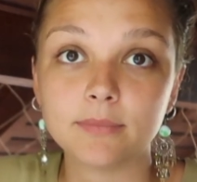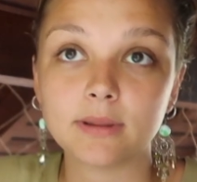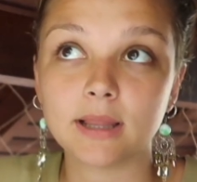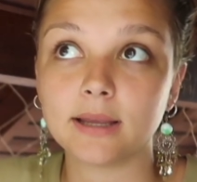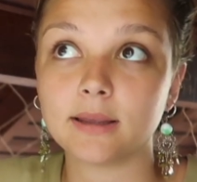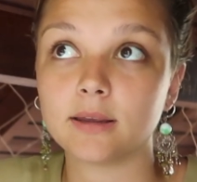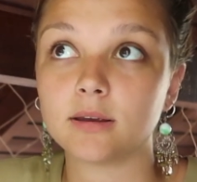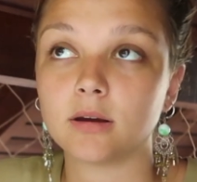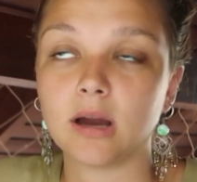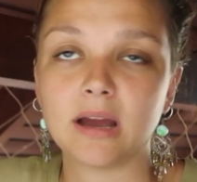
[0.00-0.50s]

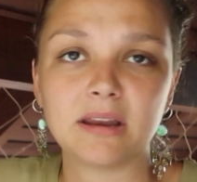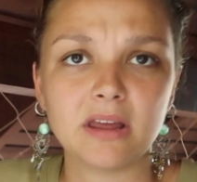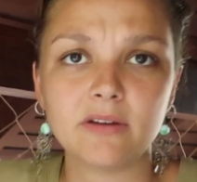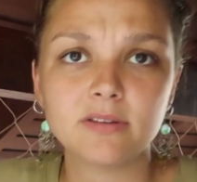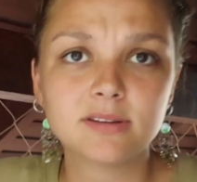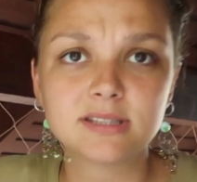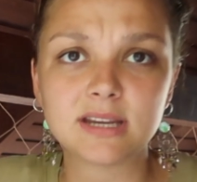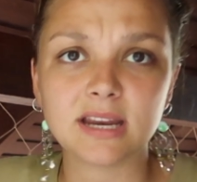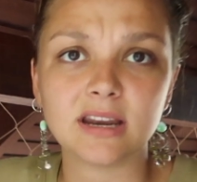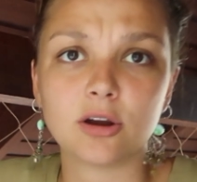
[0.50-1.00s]
Like, I
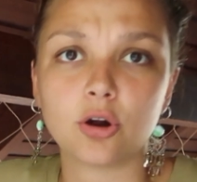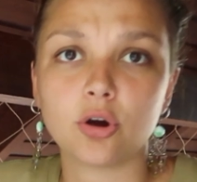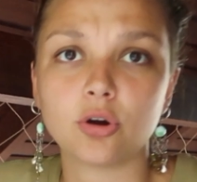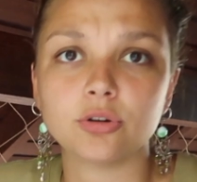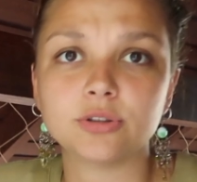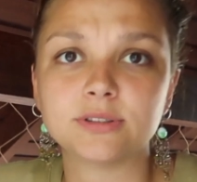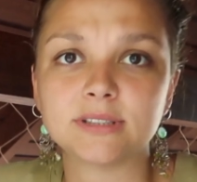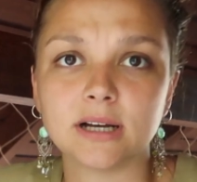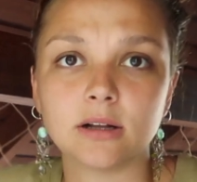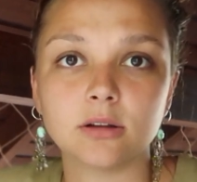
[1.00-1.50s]
never stayed in
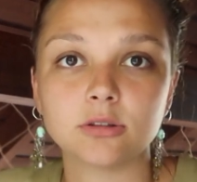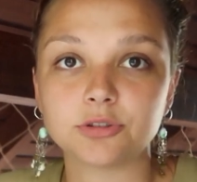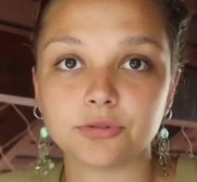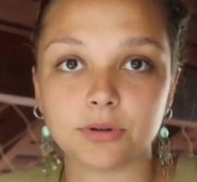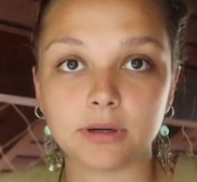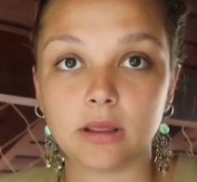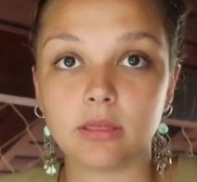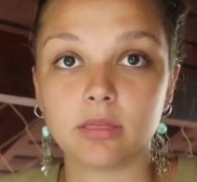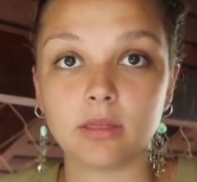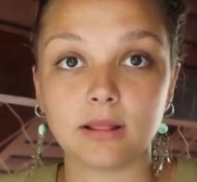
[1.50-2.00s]
hotels or
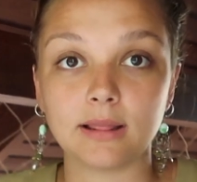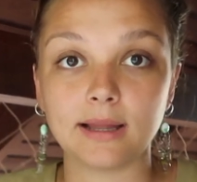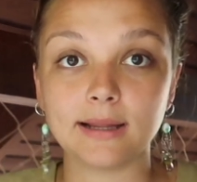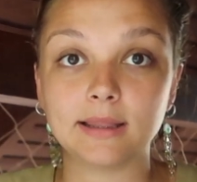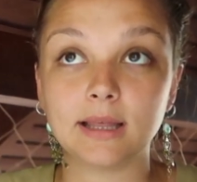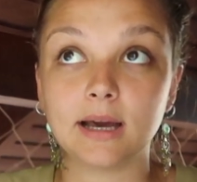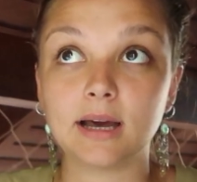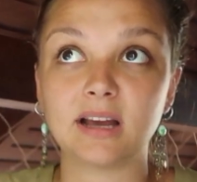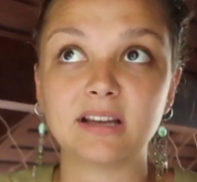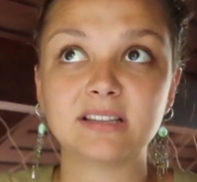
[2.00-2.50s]
anything like
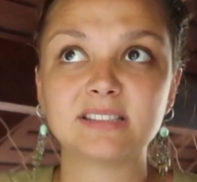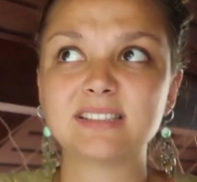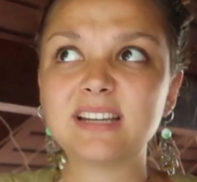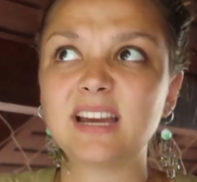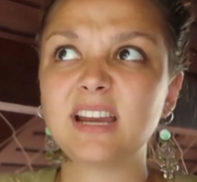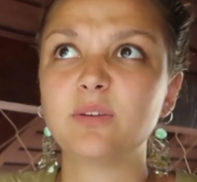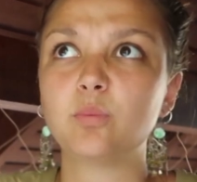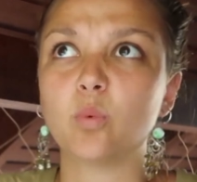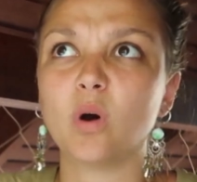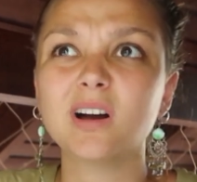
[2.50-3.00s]
that. I
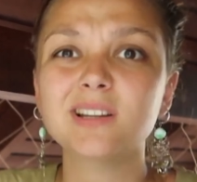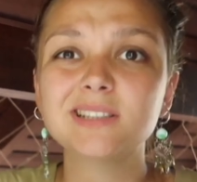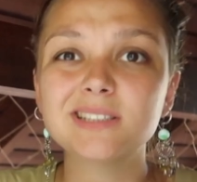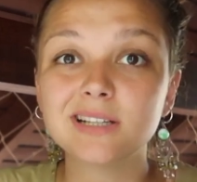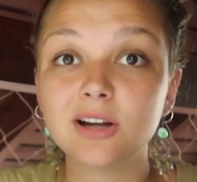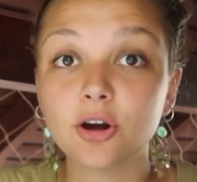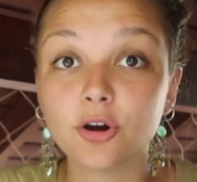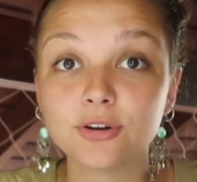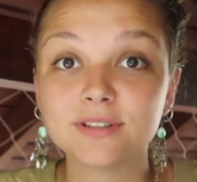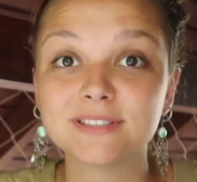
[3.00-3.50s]
stayed once
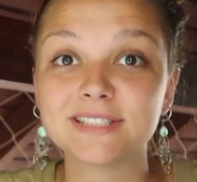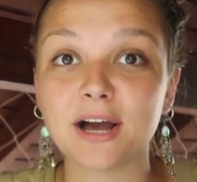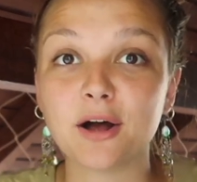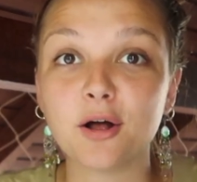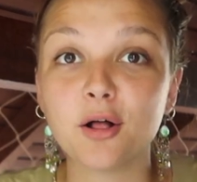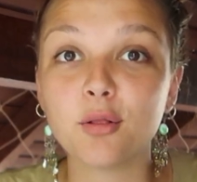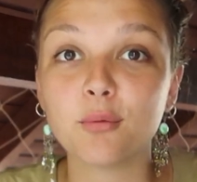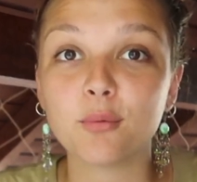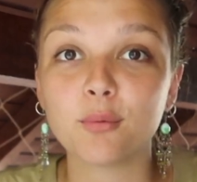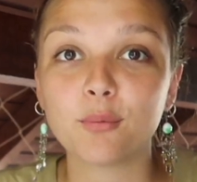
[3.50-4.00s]
in a
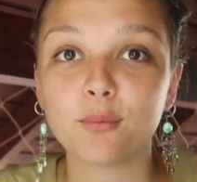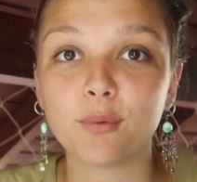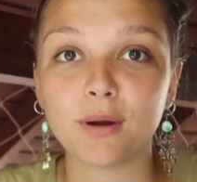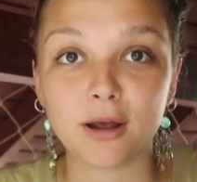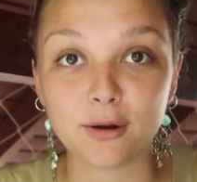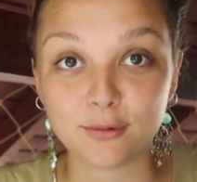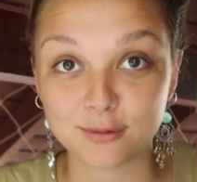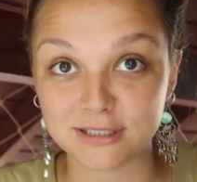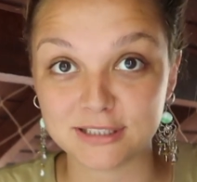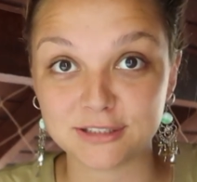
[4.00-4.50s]
hotel when
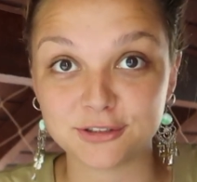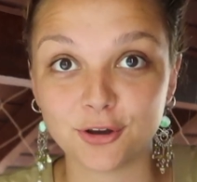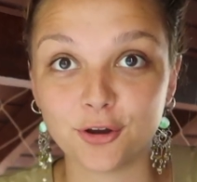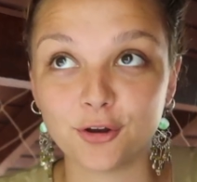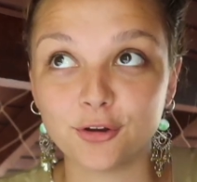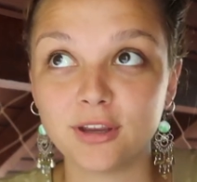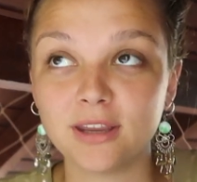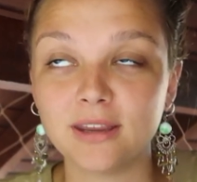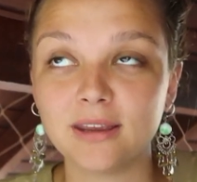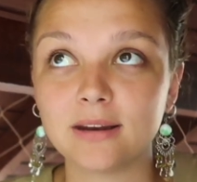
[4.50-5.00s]
I was in
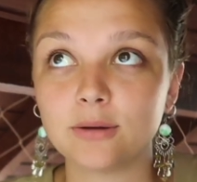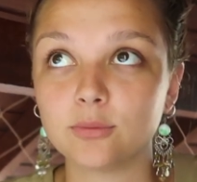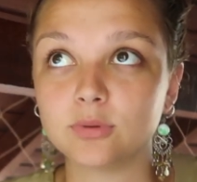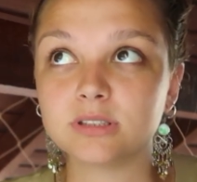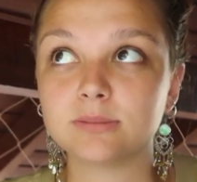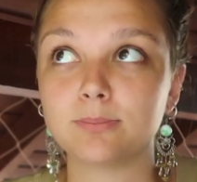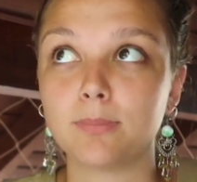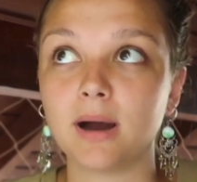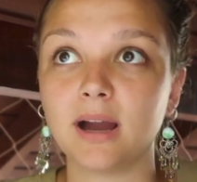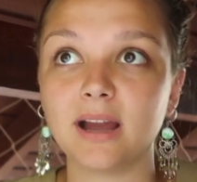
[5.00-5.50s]
Turkey, and it
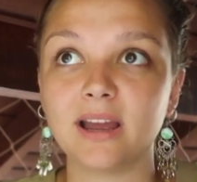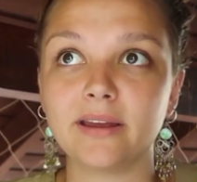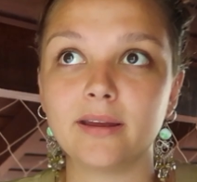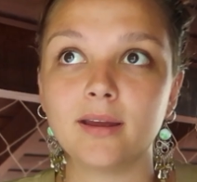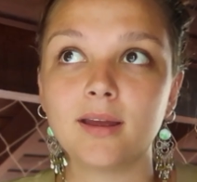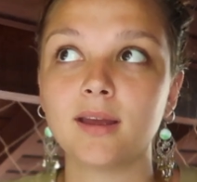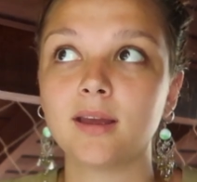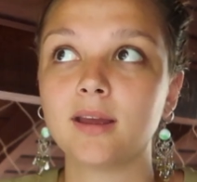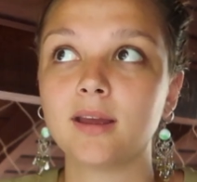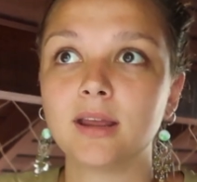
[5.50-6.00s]
was by
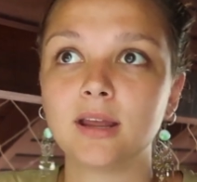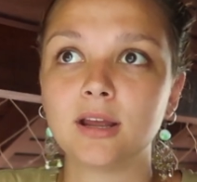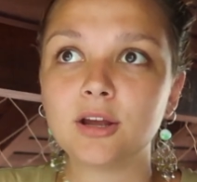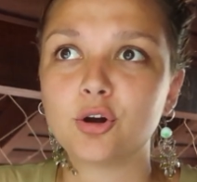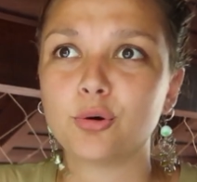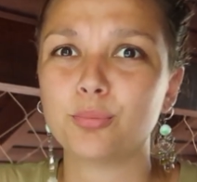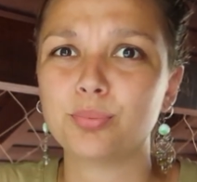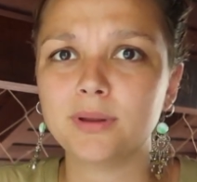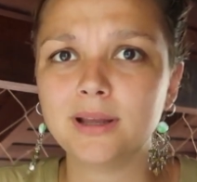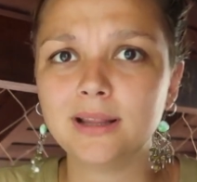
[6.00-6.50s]

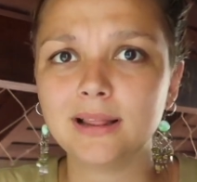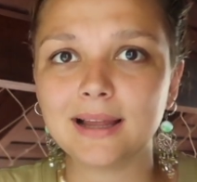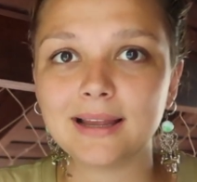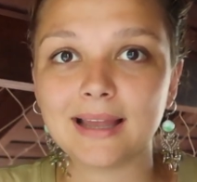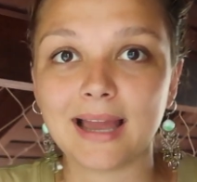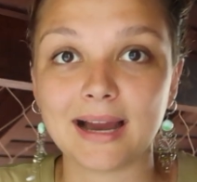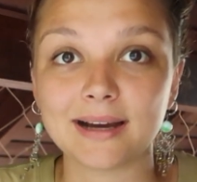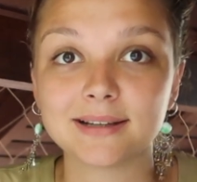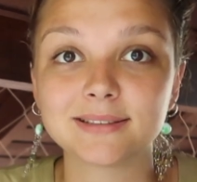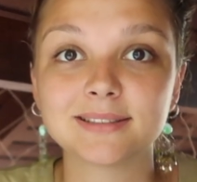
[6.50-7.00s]
complete like
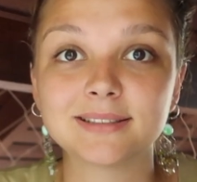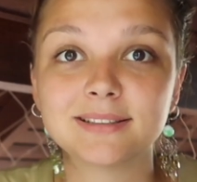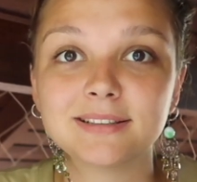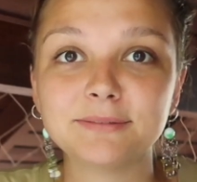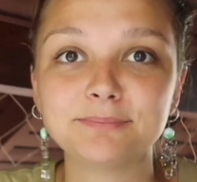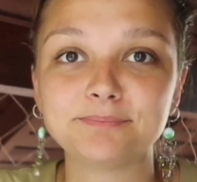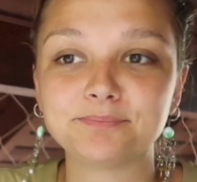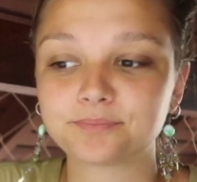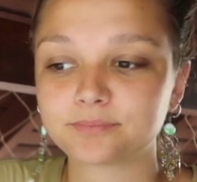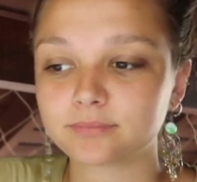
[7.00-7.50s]

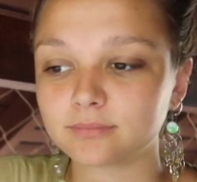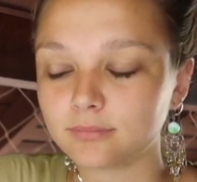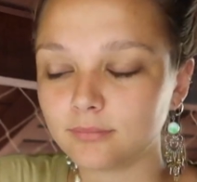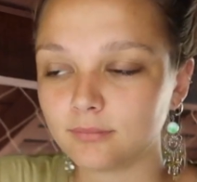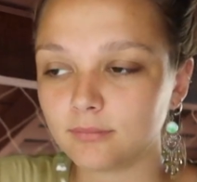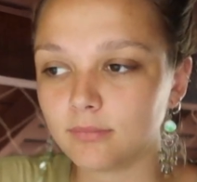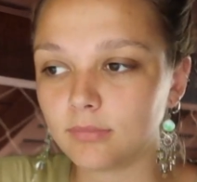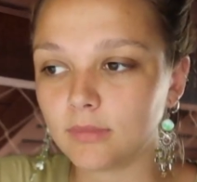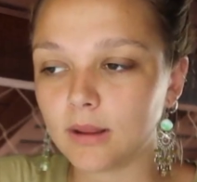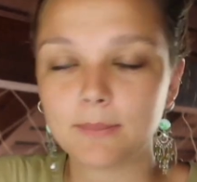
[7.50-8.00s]
accident,
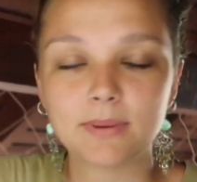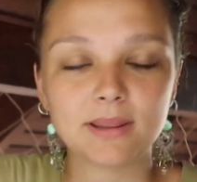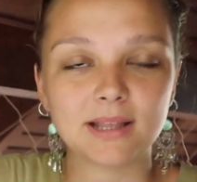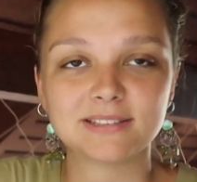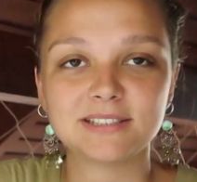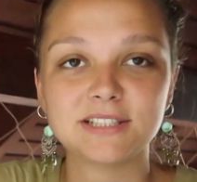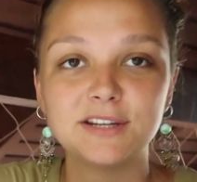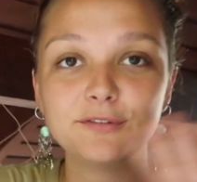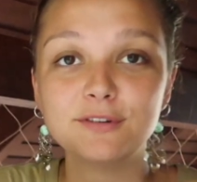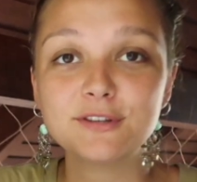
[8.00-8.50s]
but
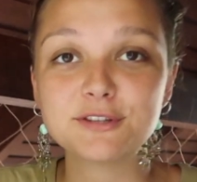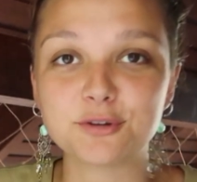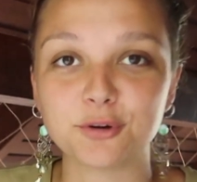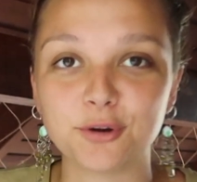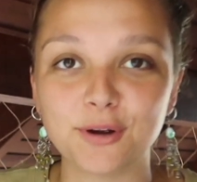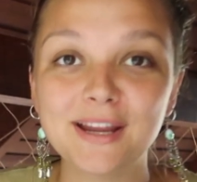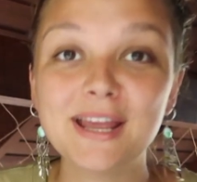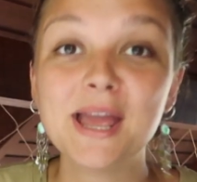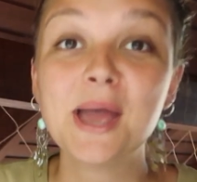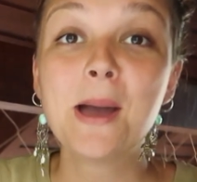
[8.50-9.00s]
that's a different
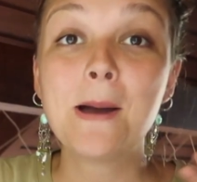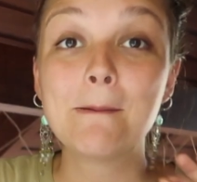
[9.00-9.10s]
story.